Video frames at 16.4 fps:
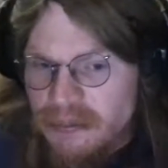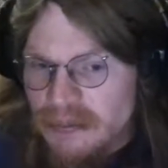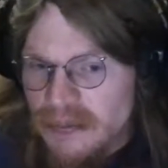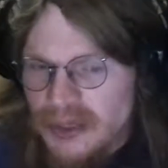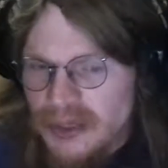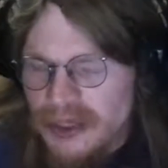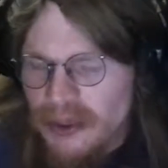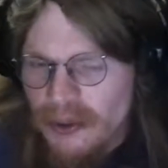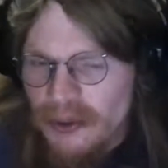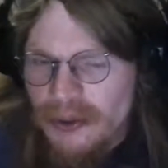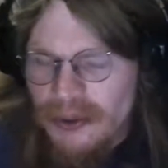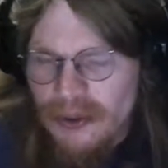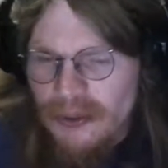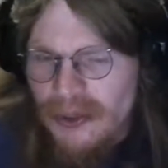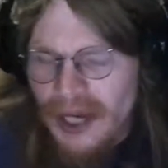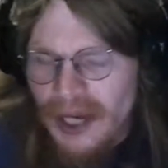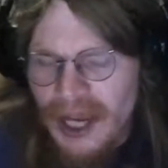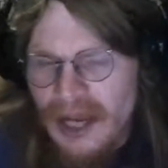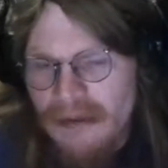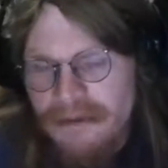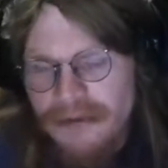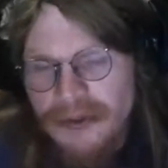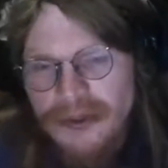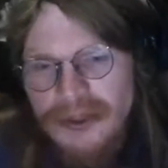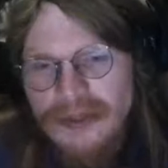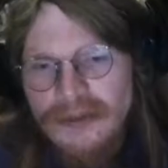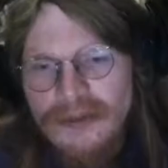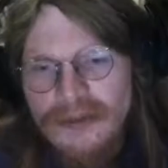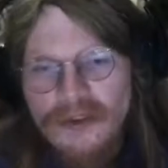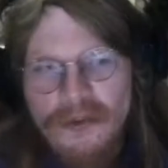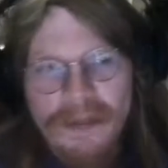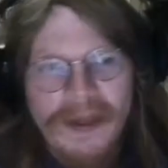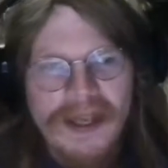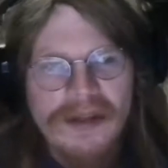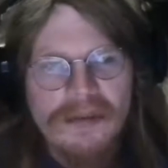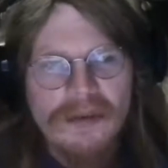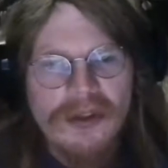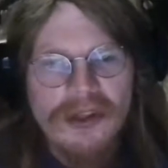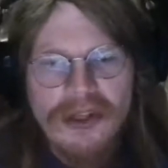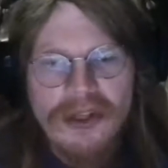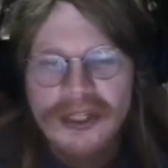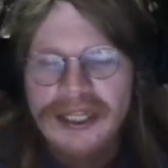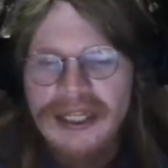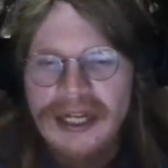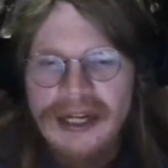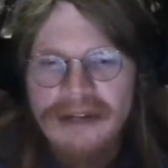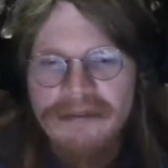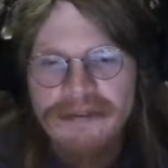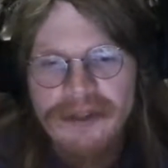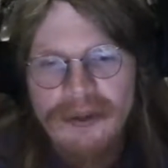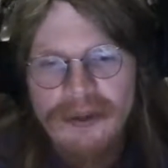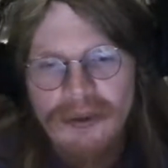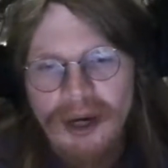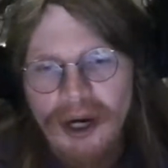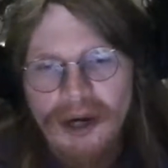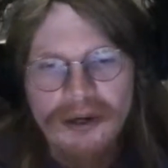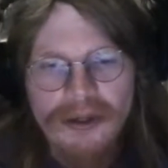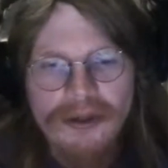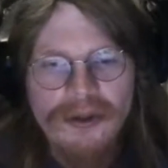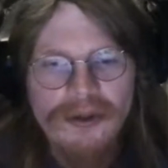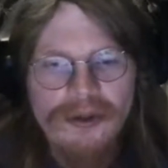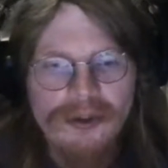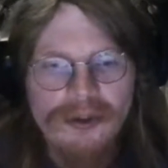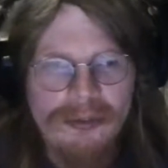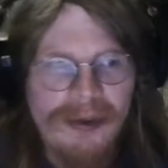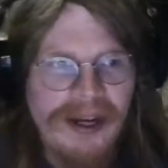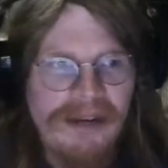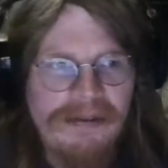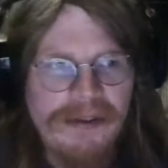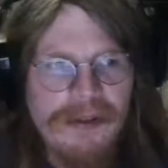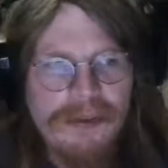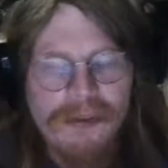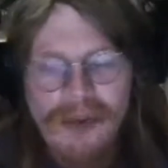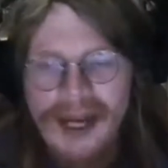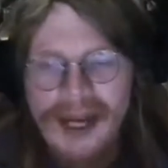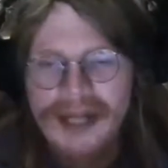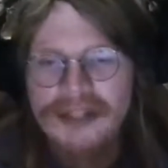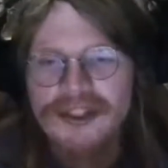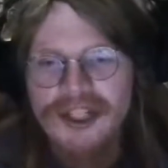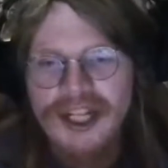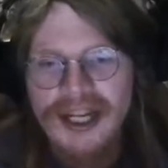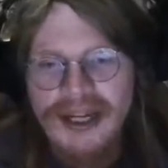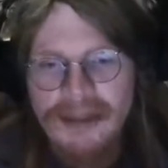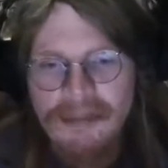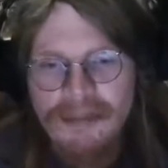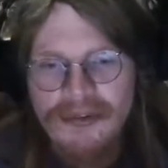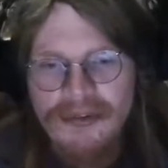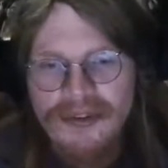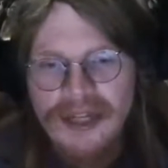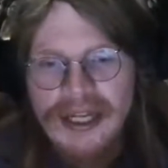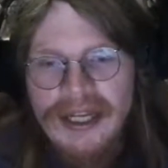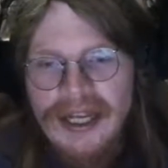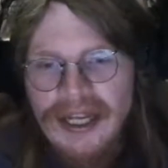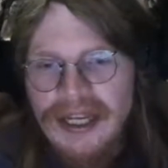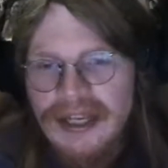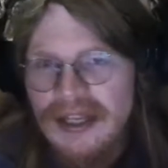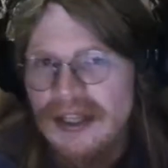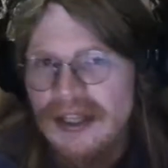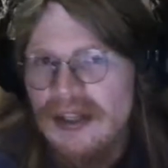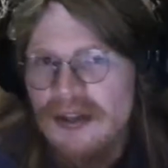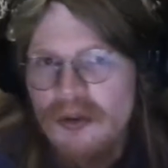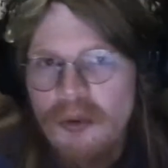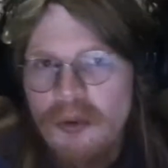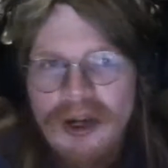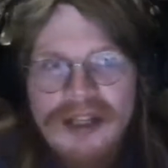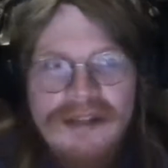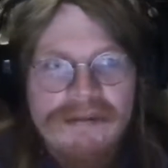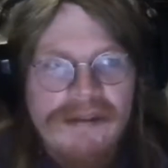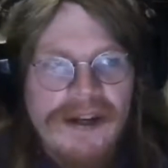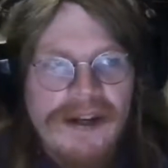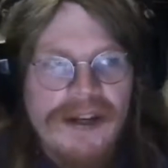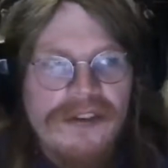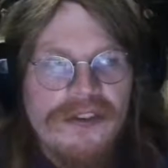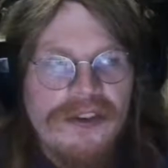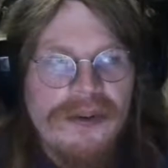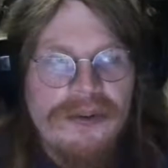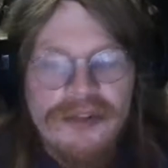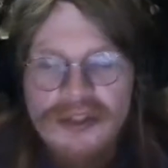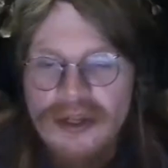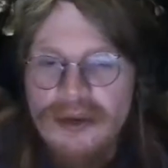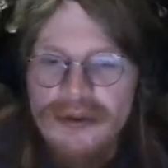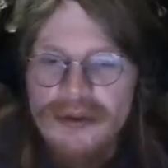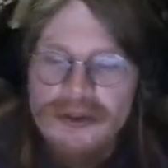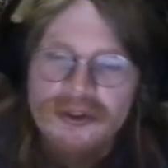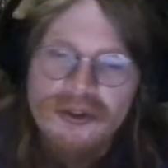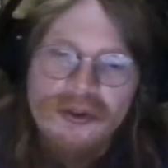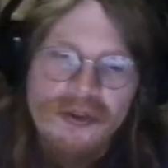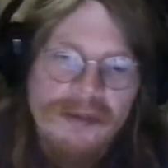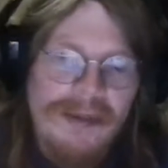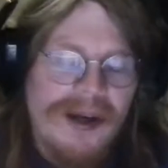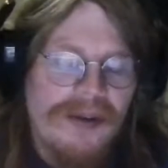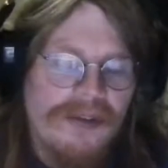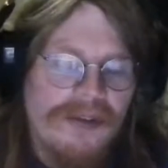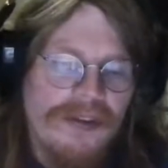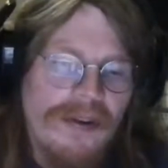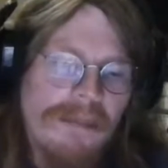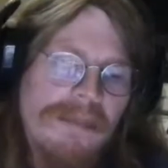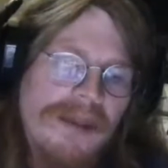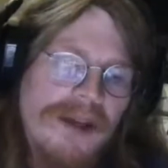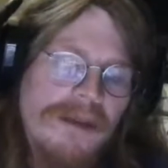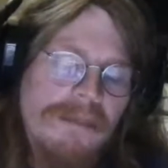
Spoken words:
your afternoon spent looking at a few articles by a few whack jobs qualifies you to know the truth about something?